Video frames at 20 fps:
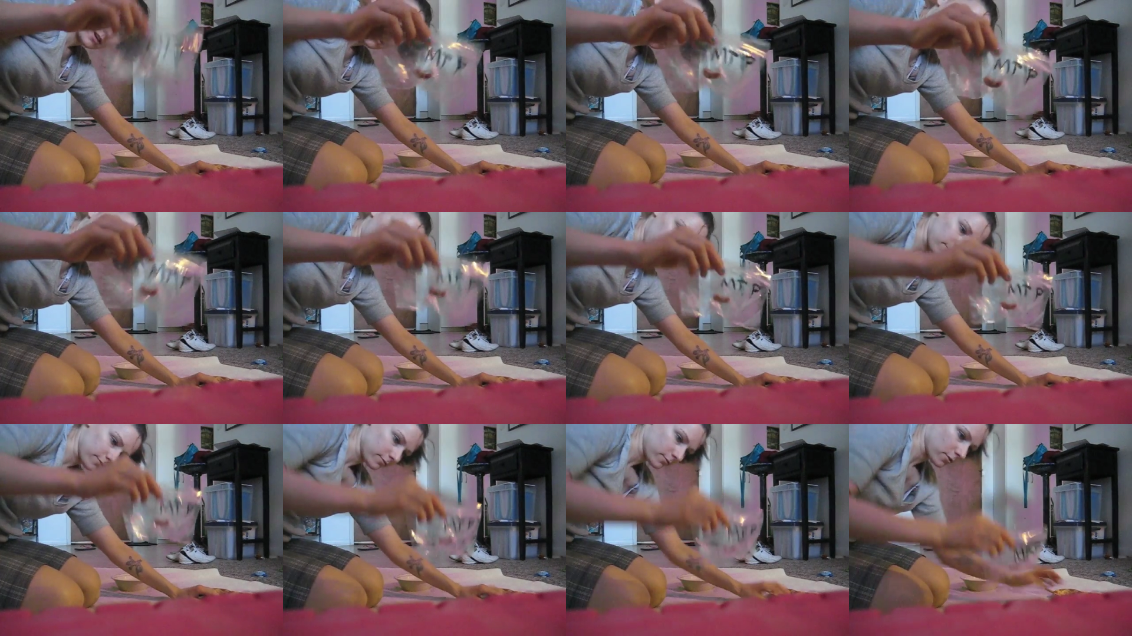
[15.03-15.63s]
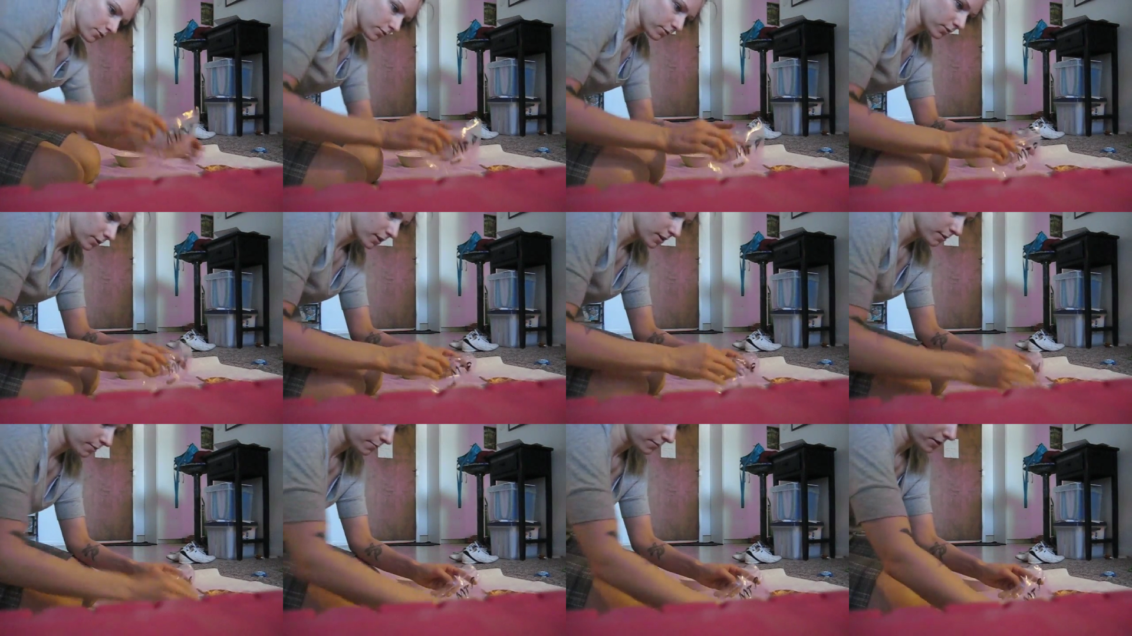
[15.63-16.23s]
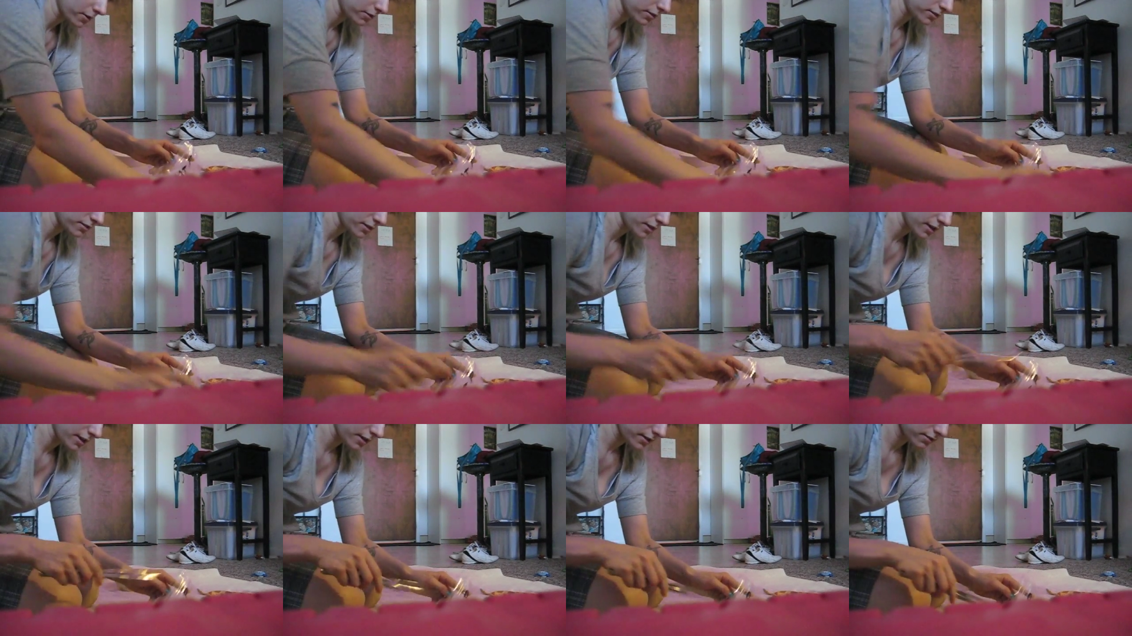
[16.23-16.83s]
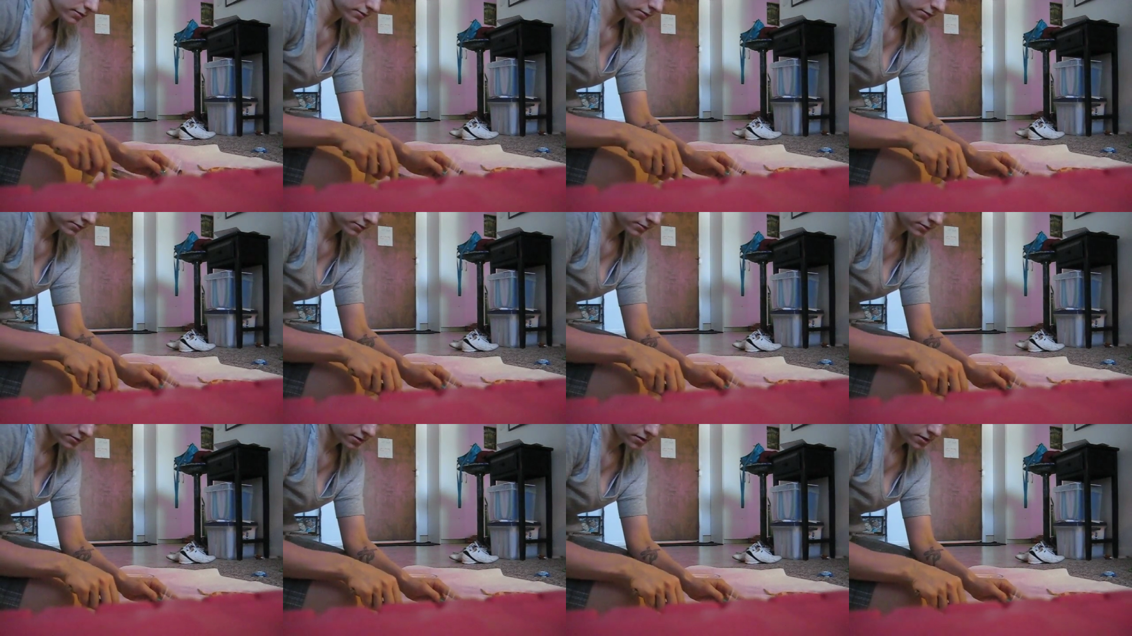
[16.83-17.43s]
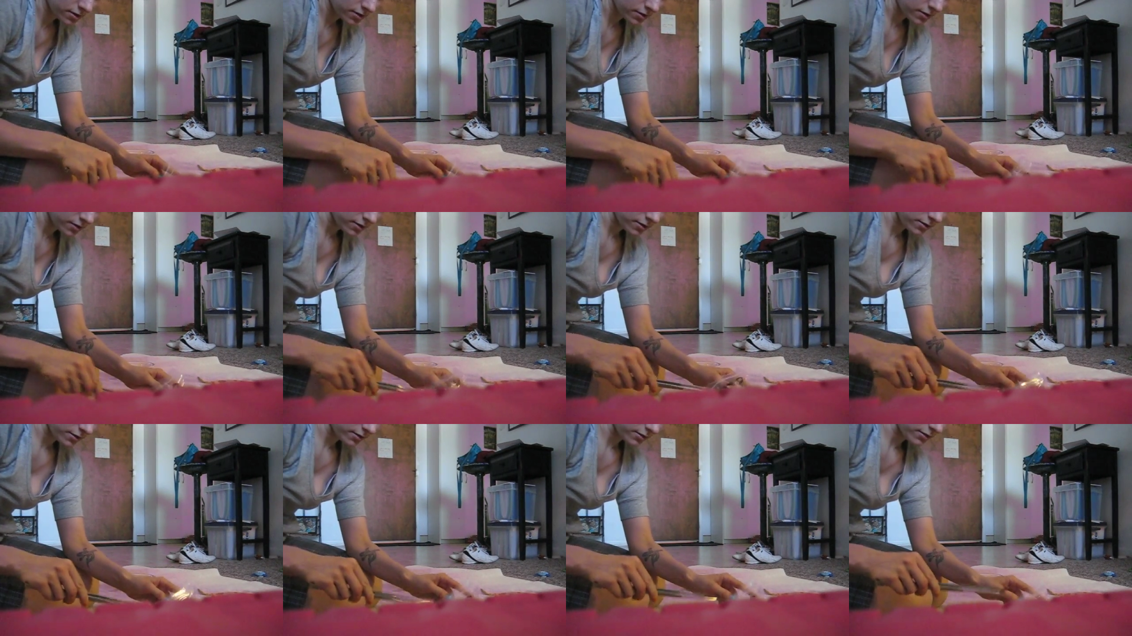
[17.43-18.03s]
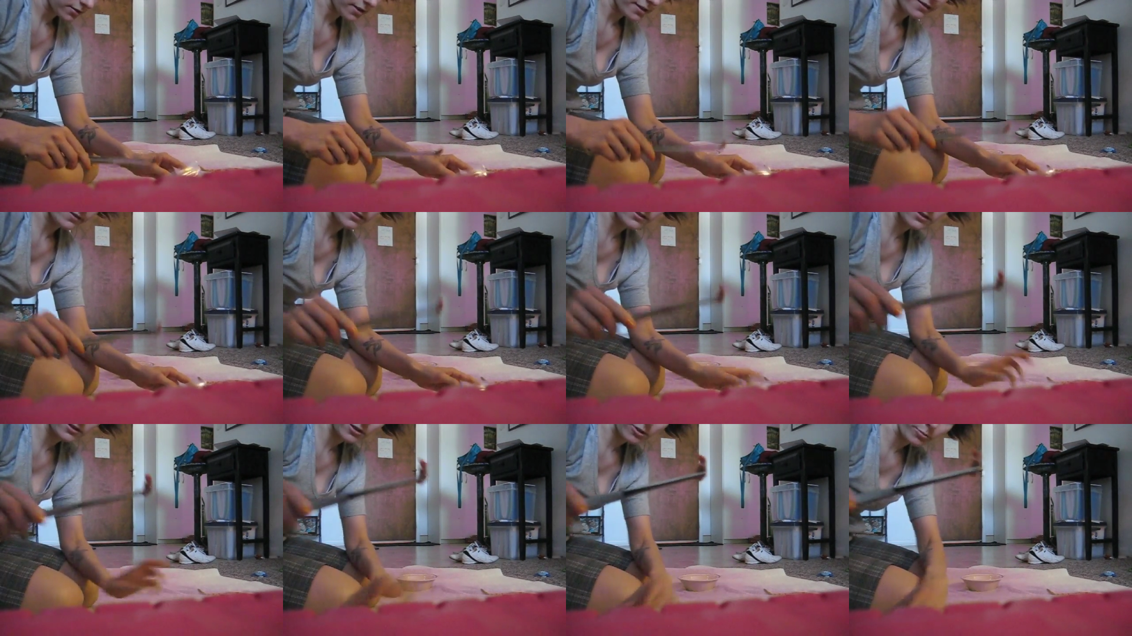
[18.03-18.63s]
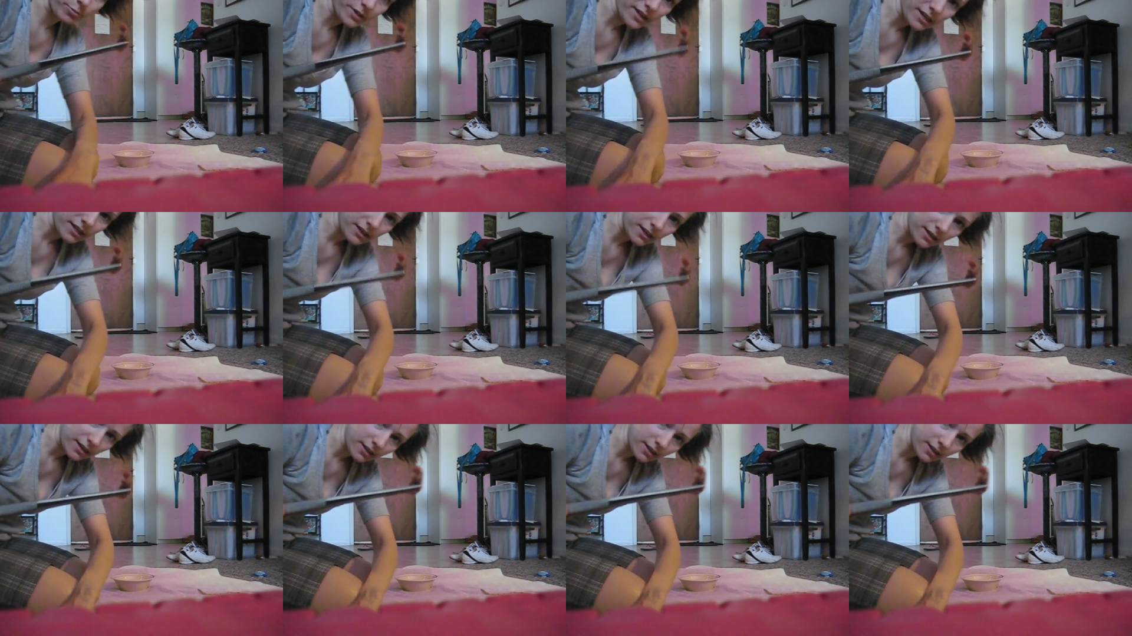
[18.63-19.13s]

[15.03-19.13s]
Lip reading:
Nobody's mouth can be seen.